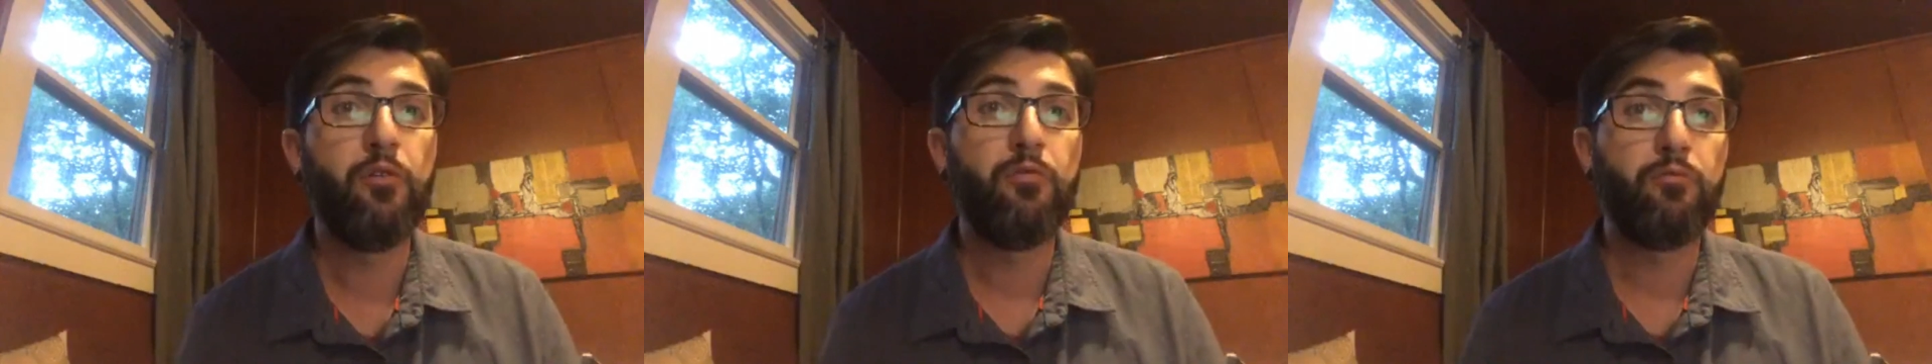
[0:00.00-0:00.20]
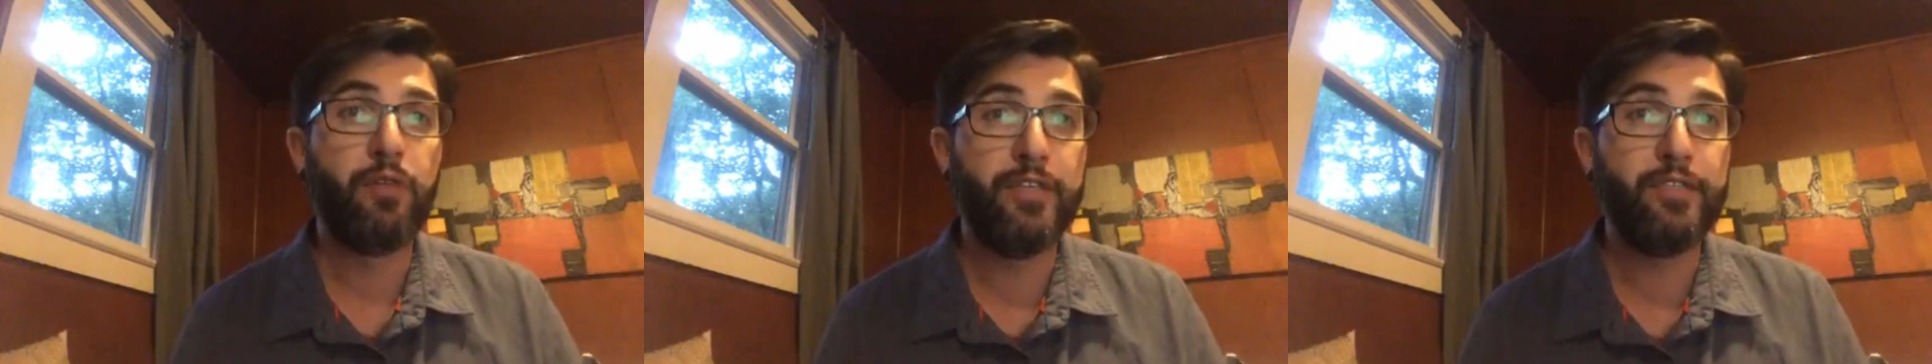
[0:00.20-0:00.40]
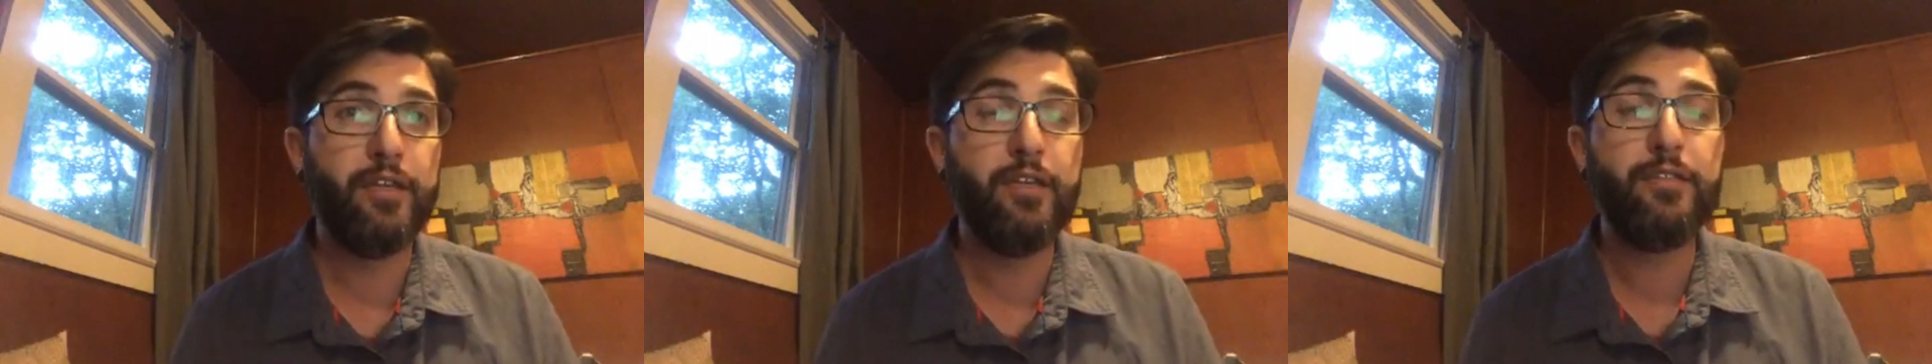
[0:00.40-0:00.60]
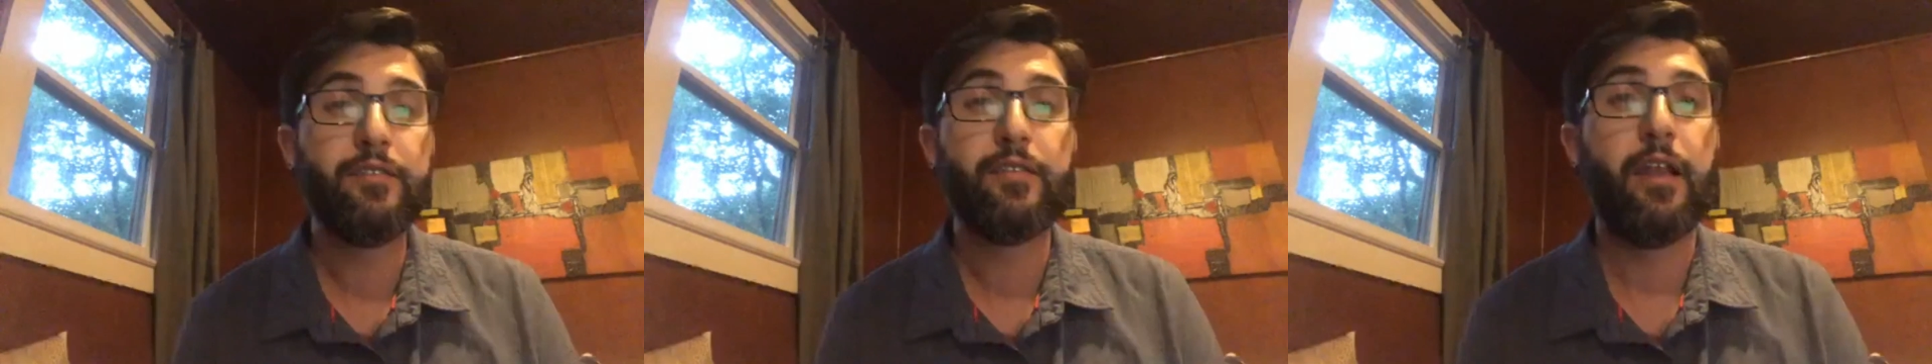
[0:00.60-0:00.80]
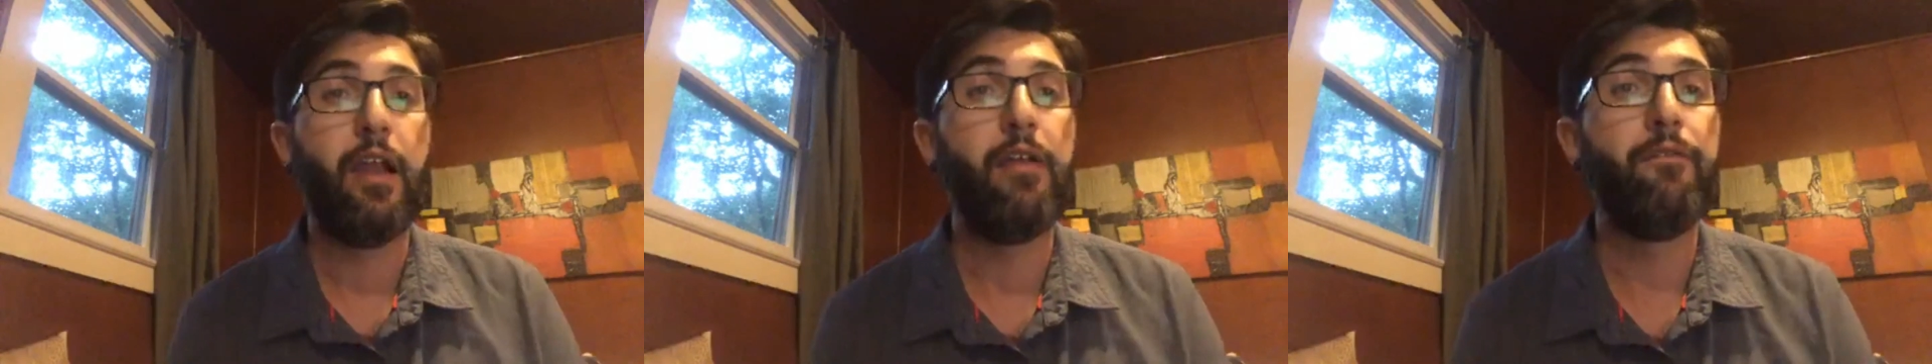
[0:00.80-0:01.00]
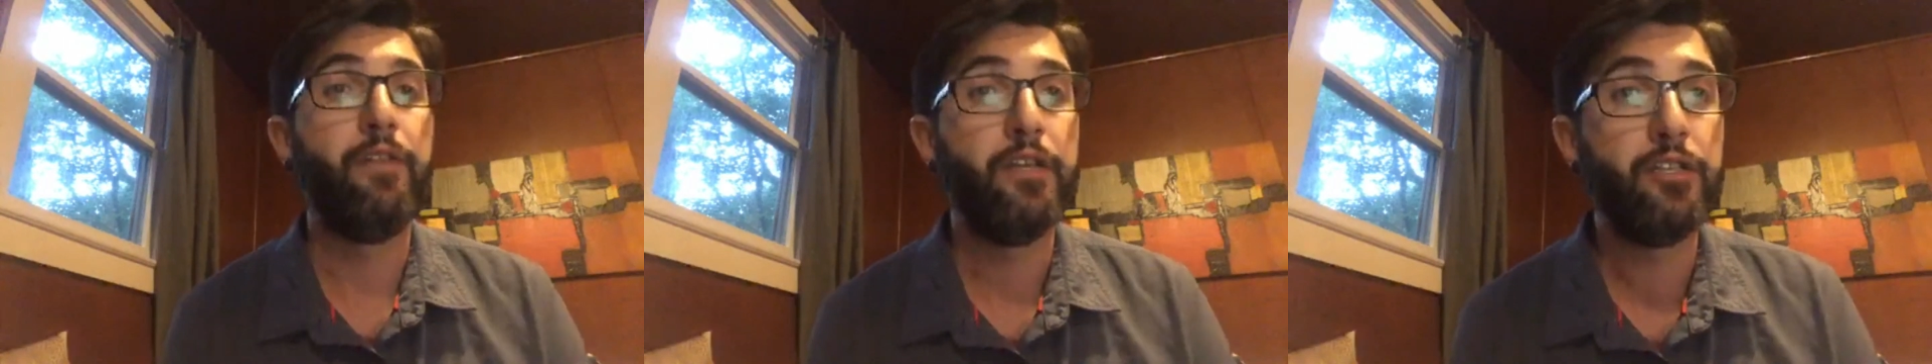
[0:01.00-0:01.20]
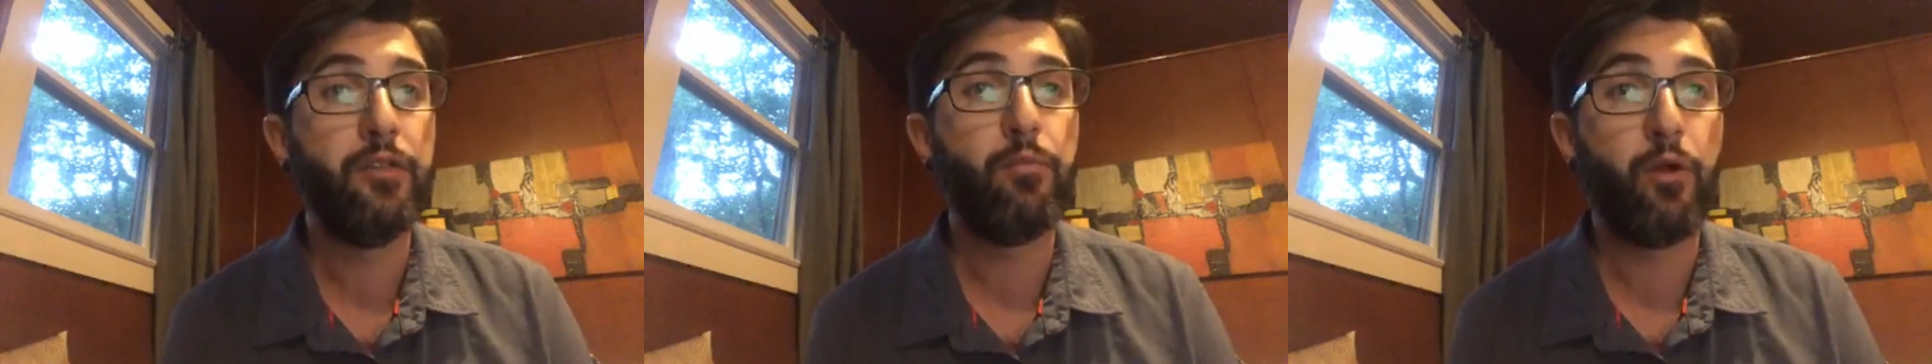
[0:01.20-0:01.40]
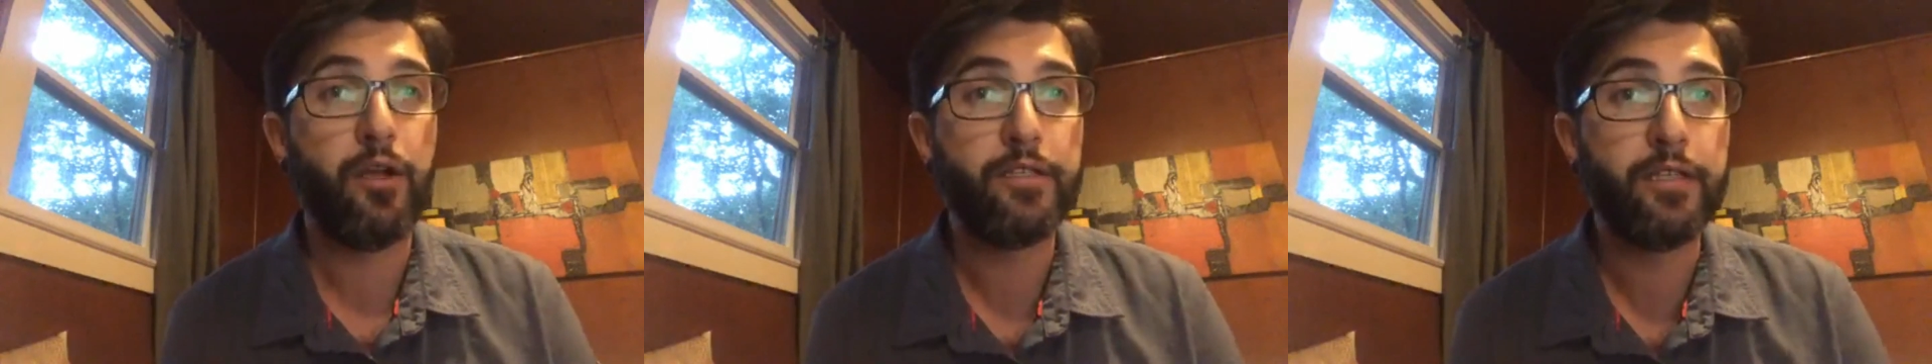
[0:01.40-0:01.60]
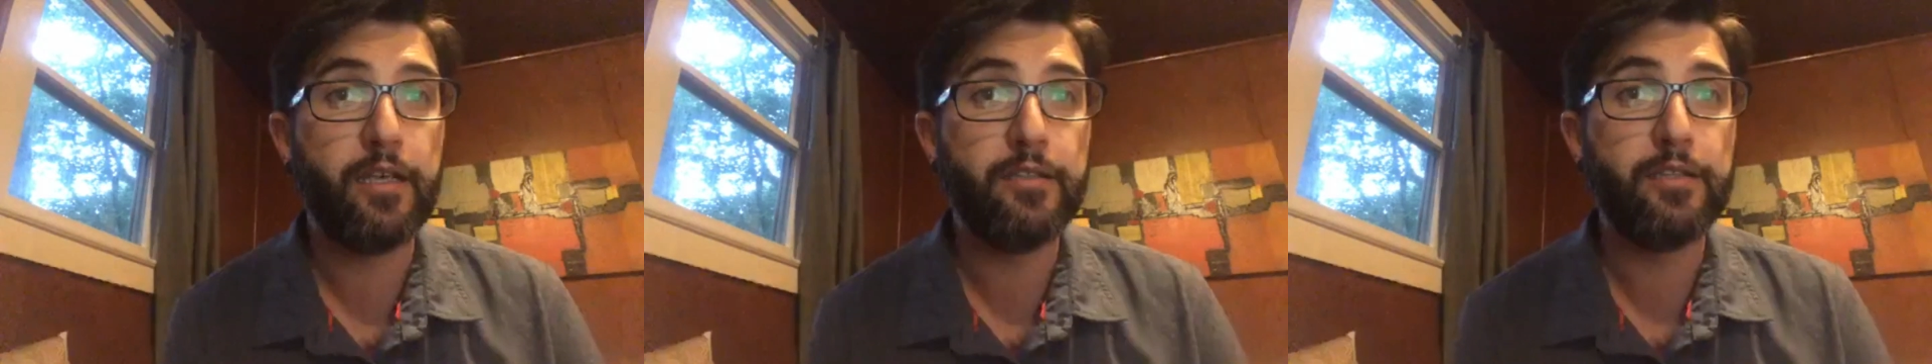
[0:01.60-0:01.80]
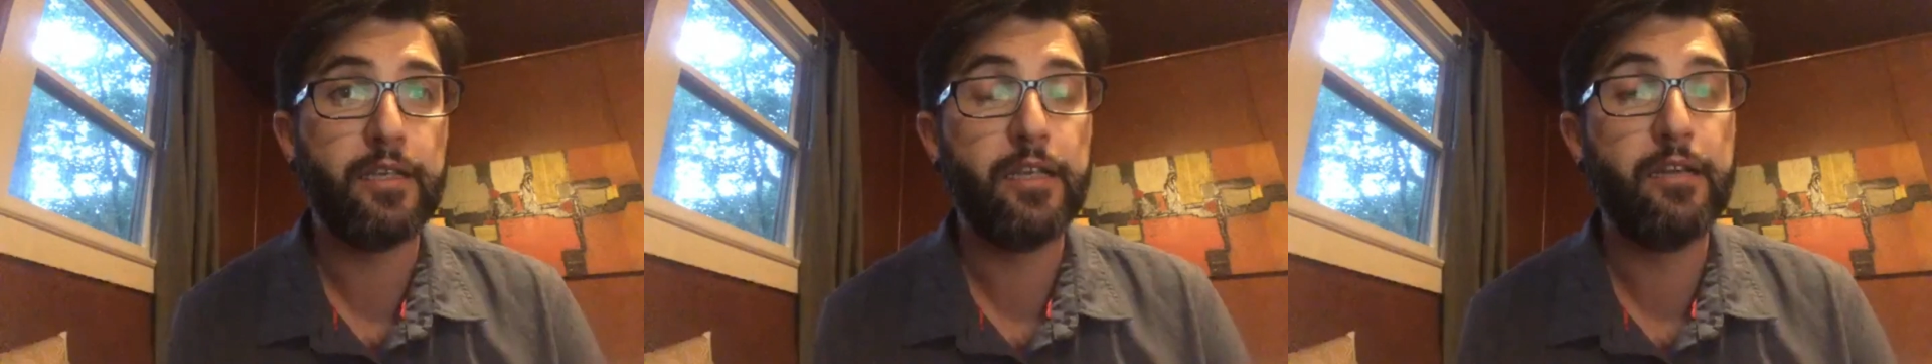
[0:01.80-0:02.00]
residence, and I finished the
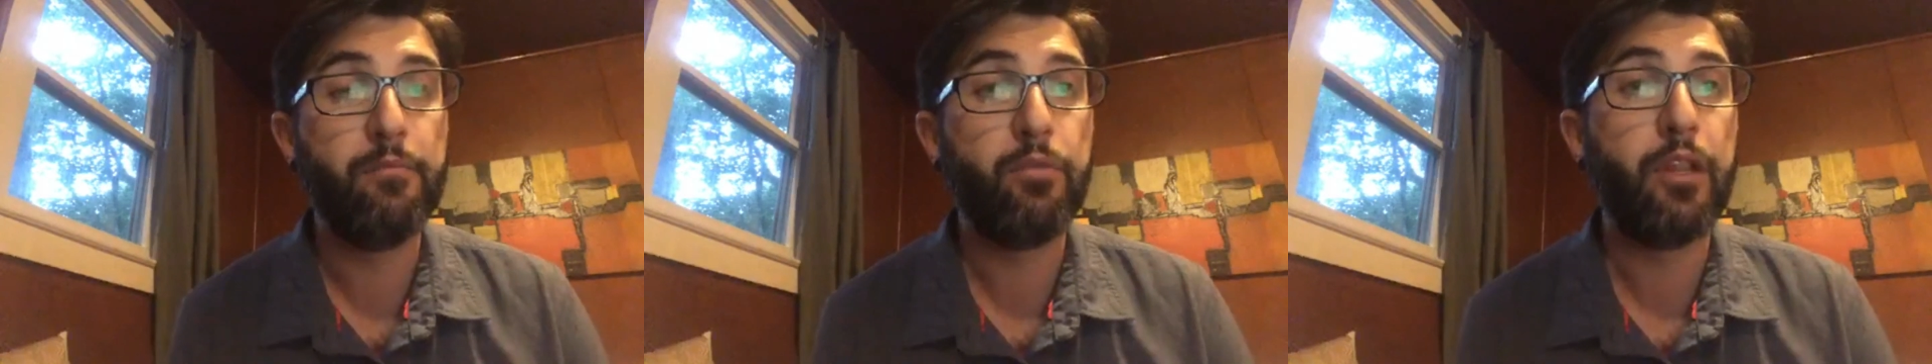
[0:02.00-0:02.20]
process in